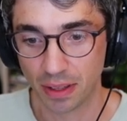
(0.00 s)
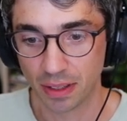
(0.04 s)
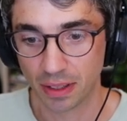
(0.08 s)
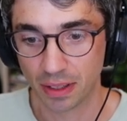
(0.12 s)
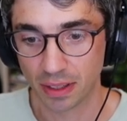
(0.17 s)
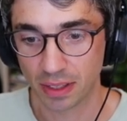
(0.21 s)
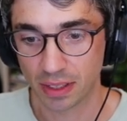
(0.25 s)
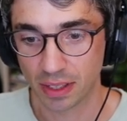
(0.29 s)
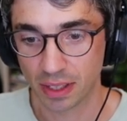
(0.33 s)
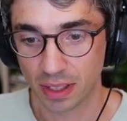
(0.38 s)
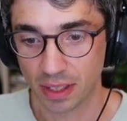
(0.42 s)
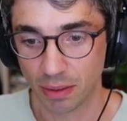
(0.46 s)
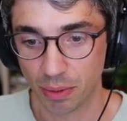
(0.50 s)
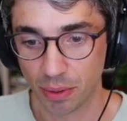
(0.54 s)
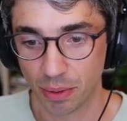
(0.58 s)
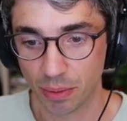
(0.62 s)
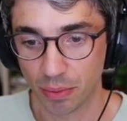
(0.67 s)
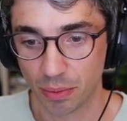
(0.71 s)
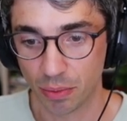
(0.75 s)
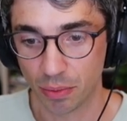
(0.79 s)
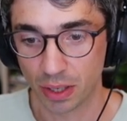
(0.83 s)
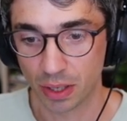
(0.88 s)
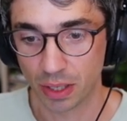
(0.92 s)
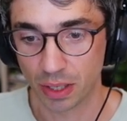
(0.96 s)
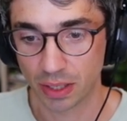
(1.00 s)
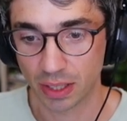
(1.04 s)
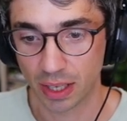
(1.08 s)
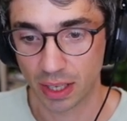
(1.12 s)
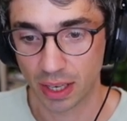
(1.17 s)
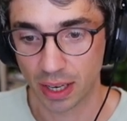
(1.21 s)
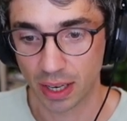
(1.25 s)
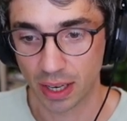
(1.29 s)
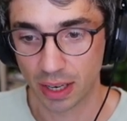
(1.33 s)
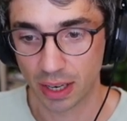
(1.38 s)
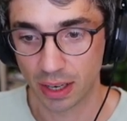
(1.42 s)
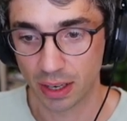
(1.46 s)
Let's see, we would want
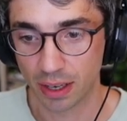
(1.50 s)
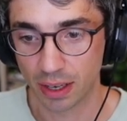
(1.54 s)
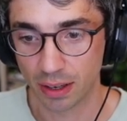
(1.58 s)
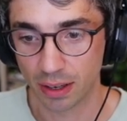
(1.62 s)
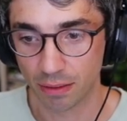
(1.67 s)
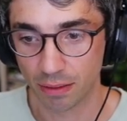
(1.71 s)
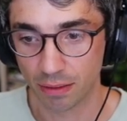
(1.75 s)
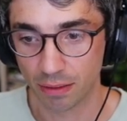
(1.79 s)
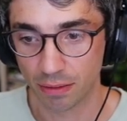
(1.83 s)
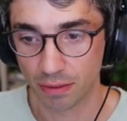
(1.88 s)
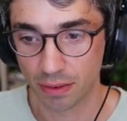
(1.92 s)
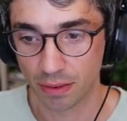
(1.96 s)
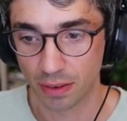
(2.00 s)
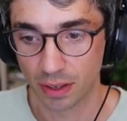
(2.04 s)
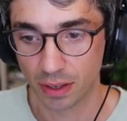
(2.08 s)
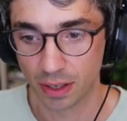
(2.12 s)
to have